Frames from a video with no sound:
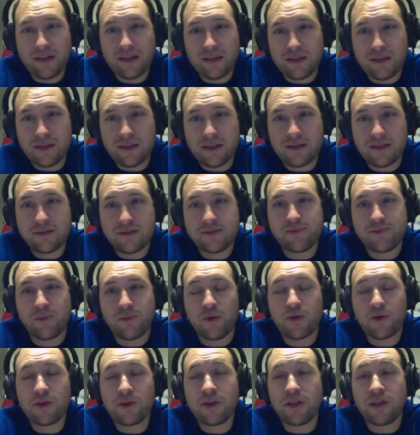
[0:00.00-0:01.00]
He was
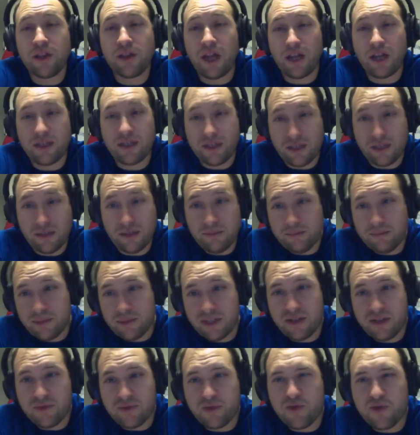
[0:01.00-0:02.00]
born in London, but
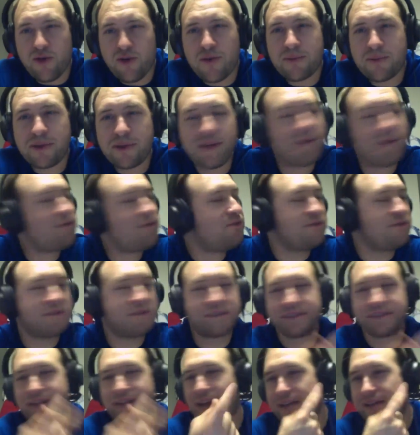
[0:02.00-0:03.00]
he grew up here in
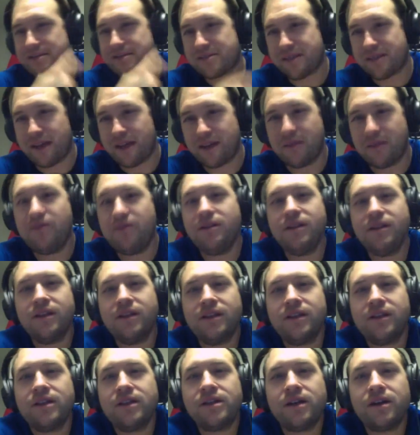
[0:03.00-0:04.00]
Scottsdale.
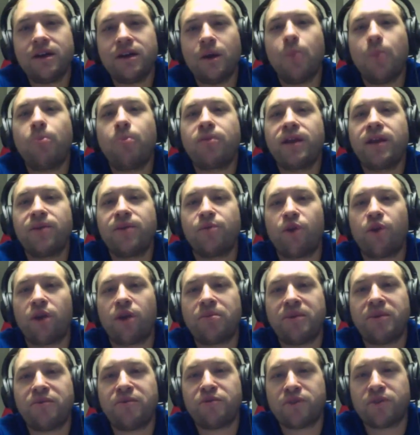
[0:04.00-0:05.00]
Played
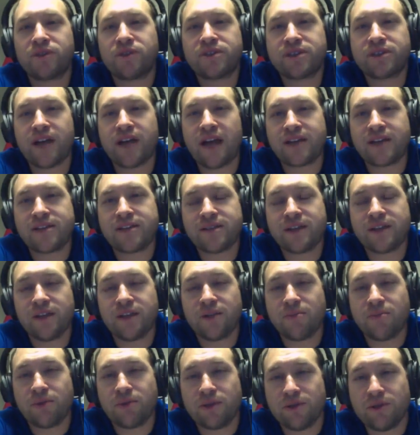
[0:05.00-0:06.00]
rugby for the
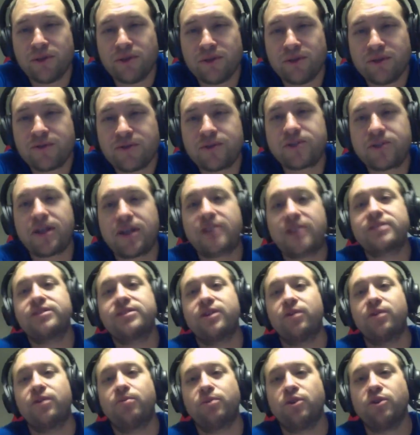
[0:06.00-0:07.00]

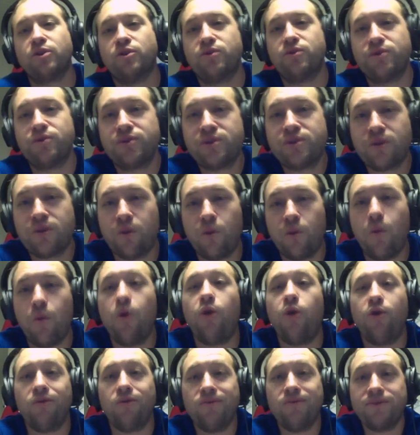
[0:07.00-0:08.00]
Scottsdale Blues
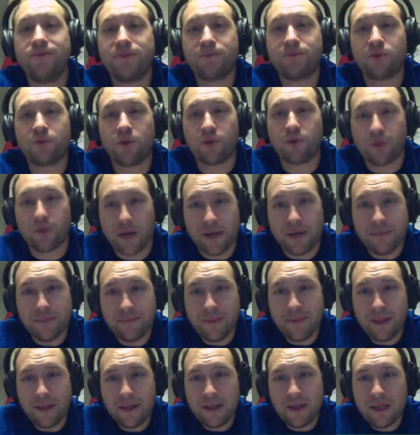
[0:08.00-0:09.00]
Wolves program.
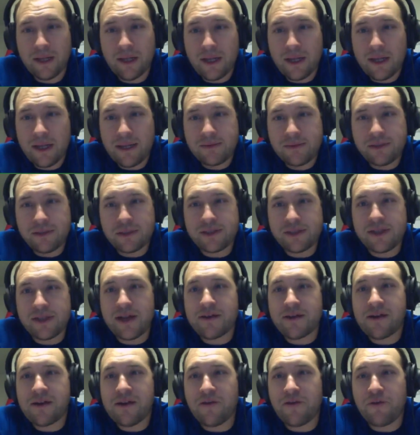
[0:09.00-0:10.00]
He was a
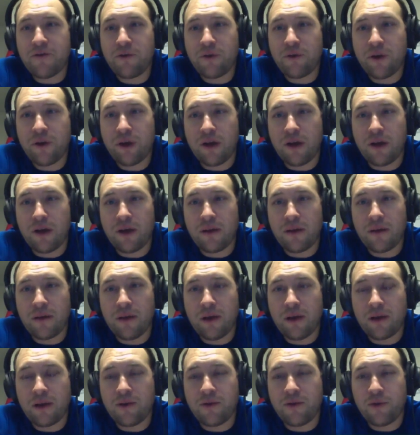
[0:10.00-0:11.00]
standout
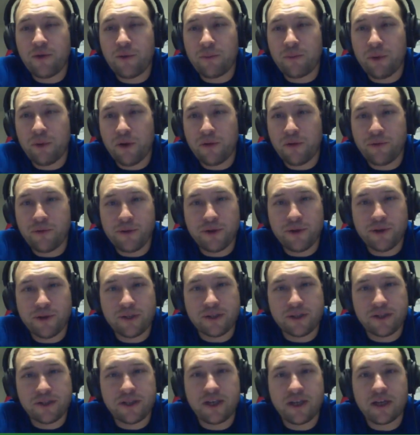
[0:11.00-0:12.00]
on the football field
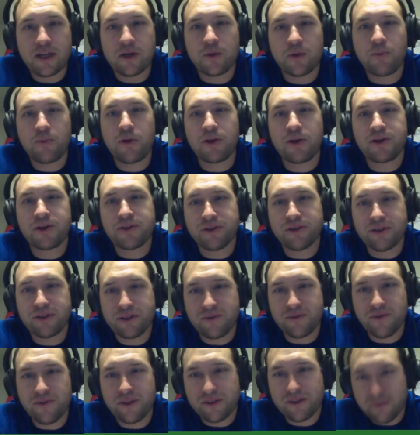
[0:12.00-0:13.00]
as a kicker, punter, and
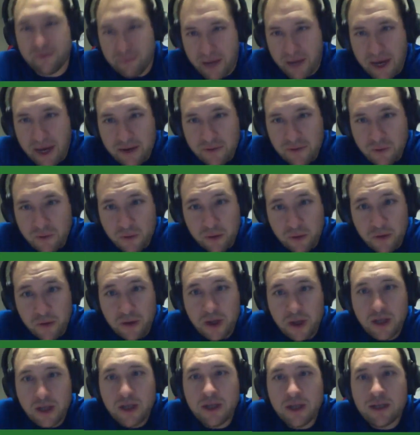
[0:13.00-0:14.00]
defensive back for
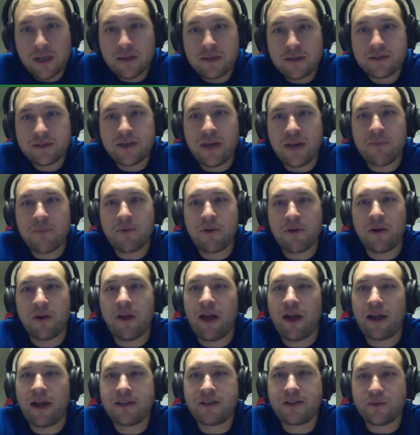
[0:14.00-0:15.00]
Chaparral
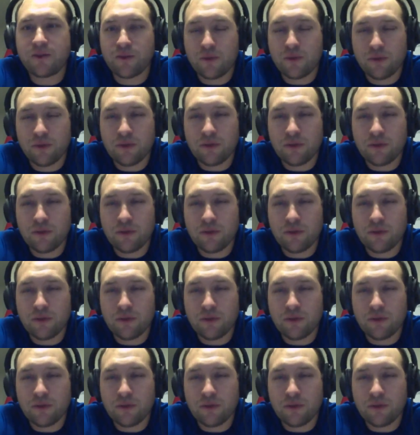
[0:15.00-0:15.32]
High School.